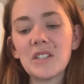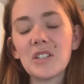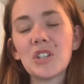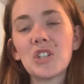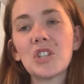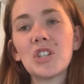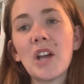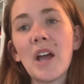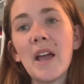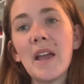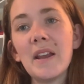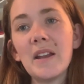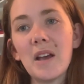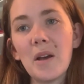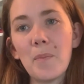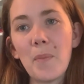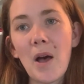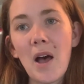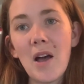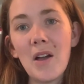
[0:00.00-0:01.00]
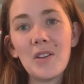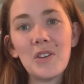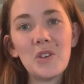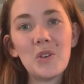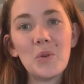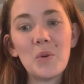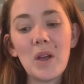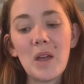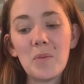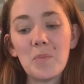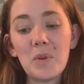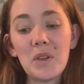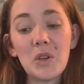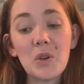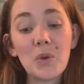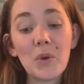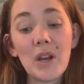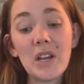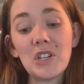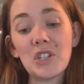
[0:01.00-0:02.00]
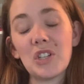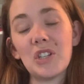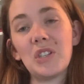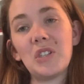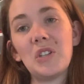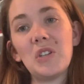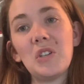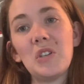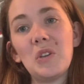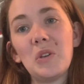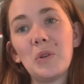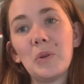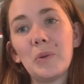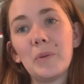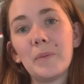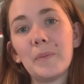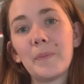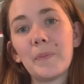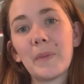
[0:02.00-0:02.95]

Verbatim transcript: to shine upon you and be gracious to you.